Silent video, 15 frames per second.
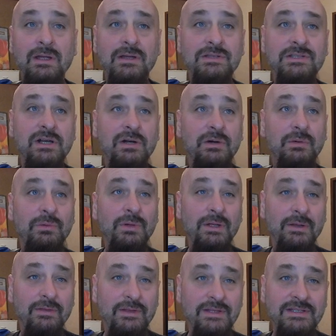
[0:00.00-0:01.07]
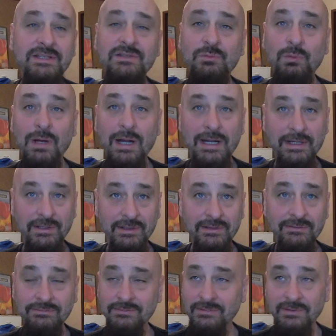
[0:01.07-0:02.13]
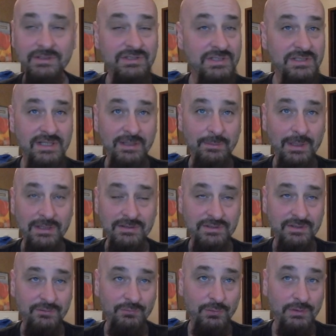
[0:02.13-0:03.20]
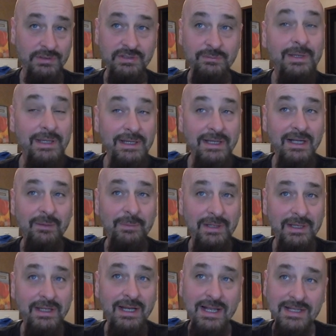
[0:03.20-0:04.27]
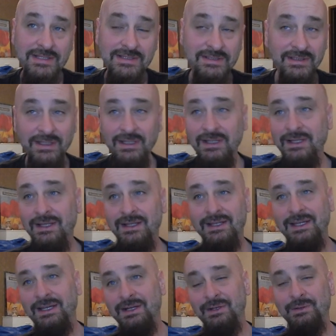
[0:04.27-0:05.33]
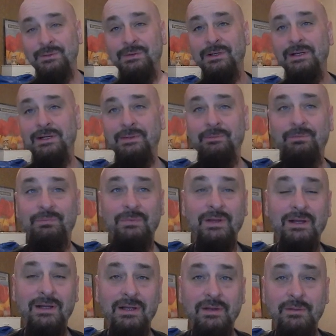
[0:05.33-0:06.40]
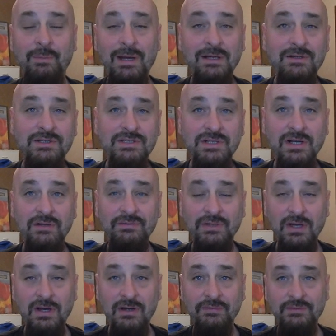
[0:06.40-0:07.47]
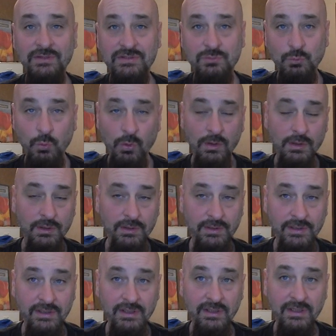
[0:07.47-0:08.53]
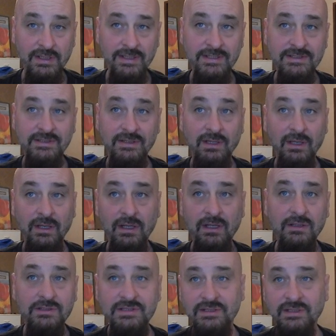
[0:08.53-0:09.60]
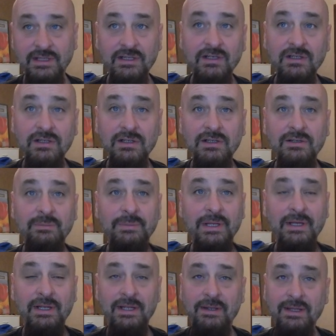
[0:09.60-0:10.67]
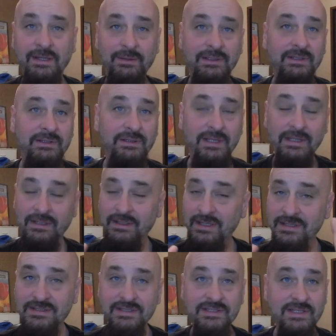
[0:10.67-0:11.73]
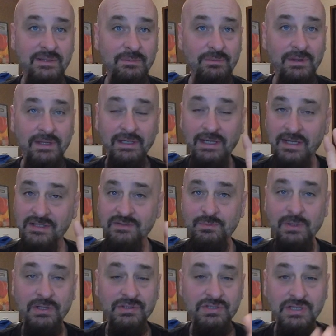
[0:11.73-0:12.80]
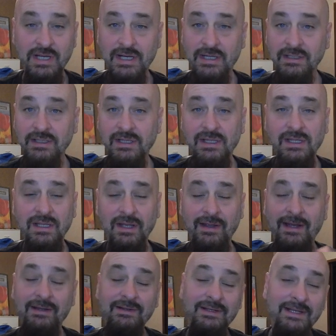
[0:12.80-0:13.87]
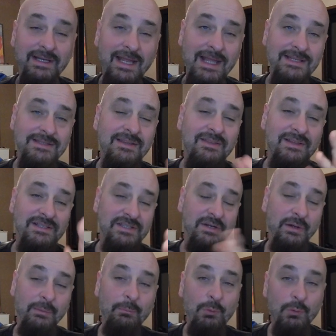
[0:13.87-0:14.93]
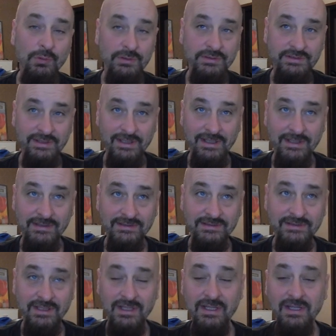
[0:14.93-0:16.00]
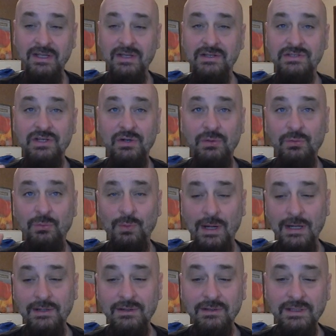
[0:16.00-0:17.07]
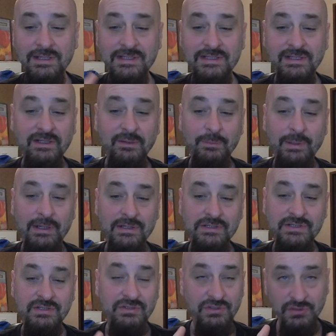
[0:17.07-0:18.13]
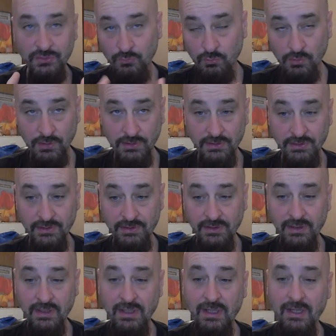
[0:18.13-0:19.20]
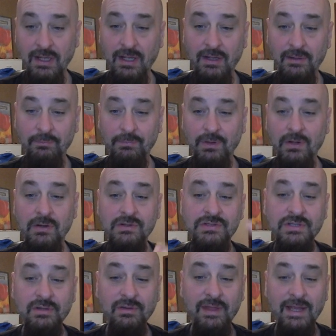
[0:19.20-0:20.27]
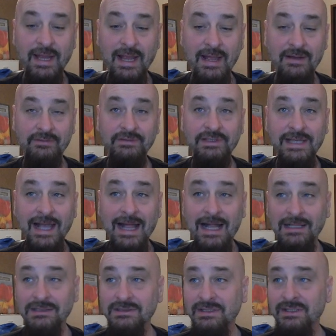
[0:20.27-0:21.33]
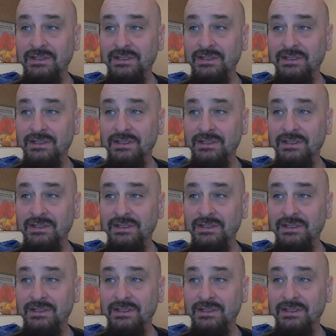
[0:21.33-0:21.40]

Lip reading: So this is Writer. It looks just like Microsoft Word to me. I mean, it has, you know, the Microsoft Office Word is a little slicker, but it does the same thing. It has spell check. I mean, it has the things that are important to us. So Writer is in comparison to Word. Also, they have Calc.